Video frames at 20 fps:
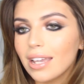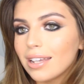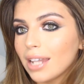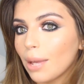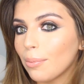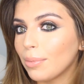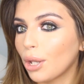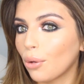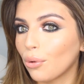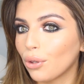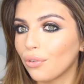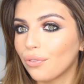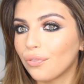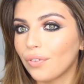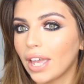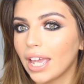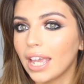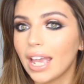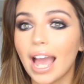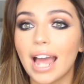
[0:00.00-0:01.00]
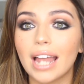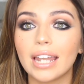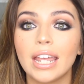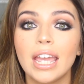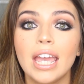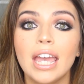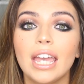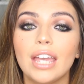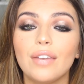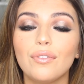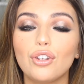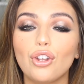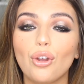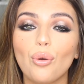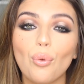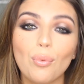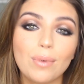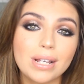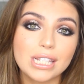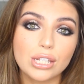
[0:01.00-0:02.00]
let me know what you think. And if you do
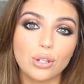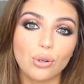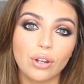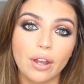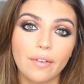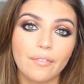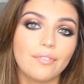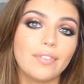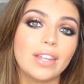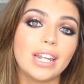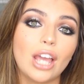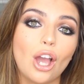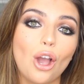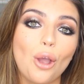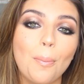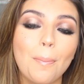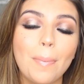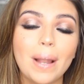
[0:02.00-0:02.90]
want me to do another video,